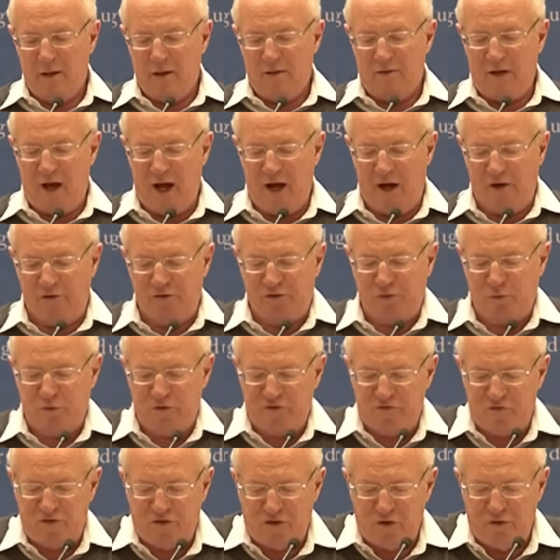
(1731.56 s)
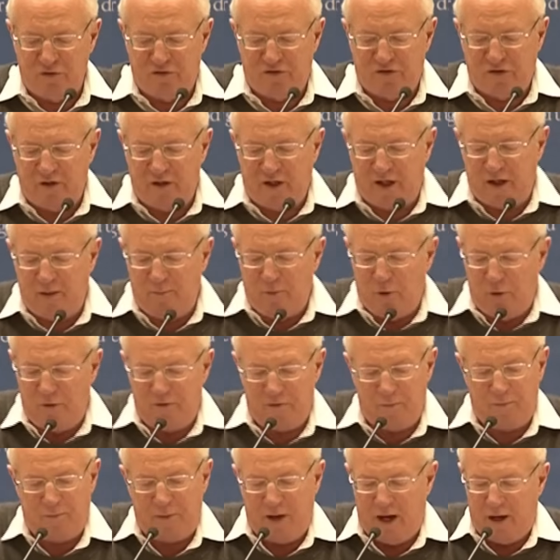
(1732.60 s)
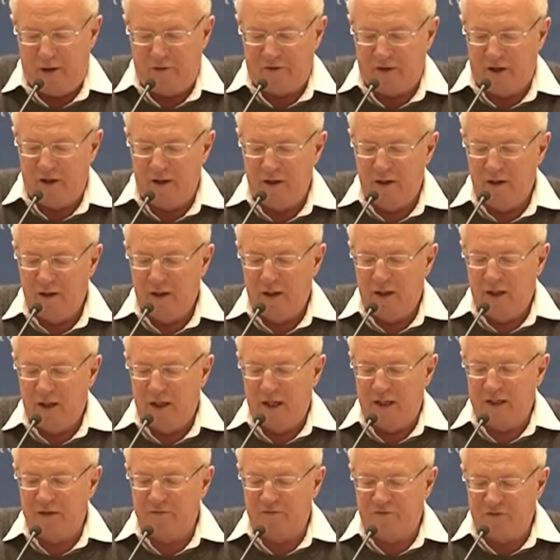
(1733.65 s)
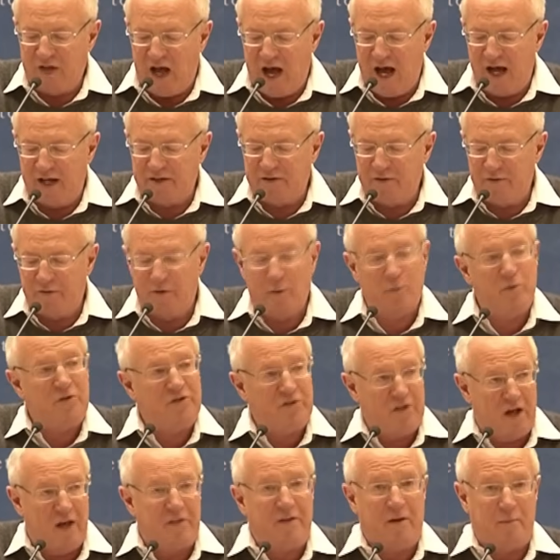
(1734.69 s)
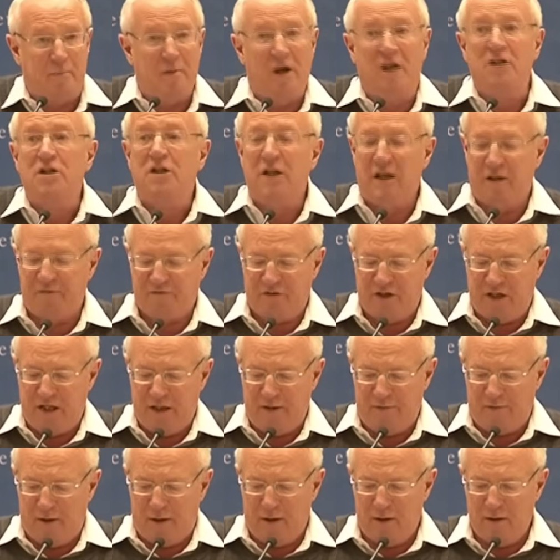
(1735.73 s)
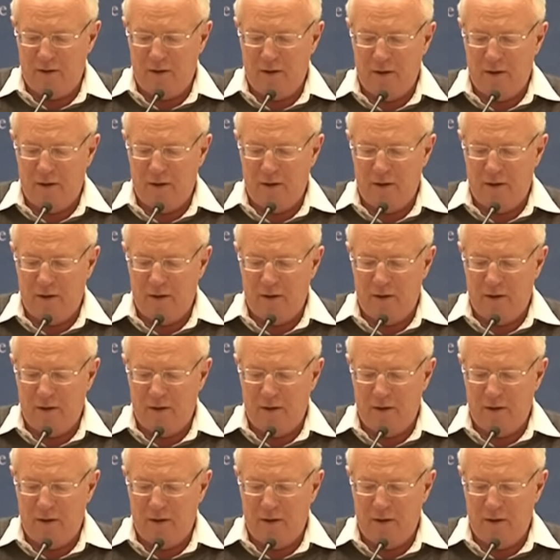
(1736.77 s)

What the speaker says: The house was reduced to little more than powder, and of Dad there was nothing much left either.